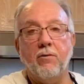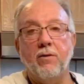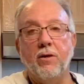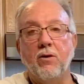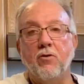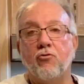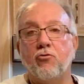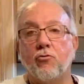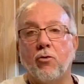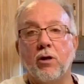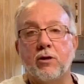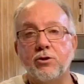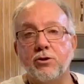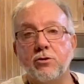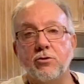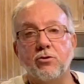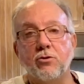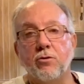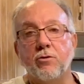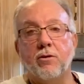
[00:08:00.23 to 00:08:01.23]
the
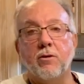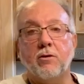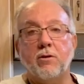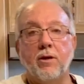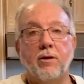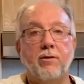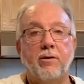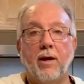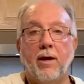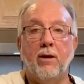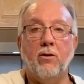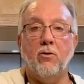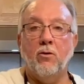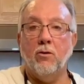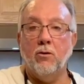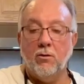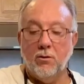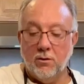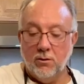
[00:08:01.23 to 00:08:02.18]
instructions on the container.